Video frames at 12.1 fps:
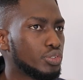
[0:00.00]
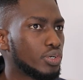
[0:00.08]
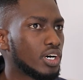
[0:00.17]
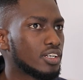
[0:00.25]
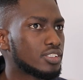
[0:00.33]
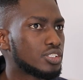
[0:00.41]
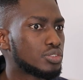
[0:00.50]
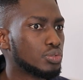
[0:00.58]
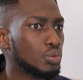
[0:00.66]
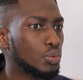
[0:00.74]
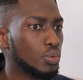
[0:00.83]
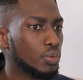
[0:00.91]
You had
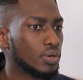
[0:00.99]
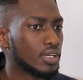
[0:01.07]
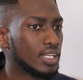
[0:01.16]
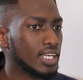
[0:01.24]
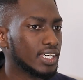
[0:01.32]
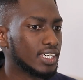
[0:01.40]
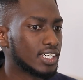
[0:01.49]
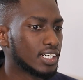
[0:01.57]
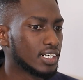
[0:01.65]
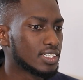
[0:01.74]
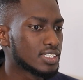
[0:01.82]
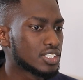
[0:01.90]
to like
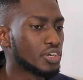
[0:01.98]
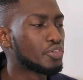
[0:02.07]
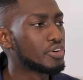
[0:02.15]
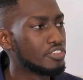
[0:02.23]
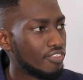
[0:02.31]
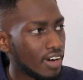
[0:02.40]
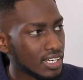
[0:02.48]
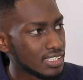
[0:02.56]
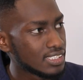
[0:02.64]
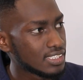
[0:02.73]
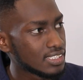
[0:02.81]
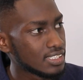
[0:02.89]

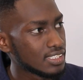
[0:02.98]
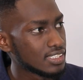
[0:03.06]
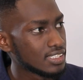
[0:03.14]
sacrifice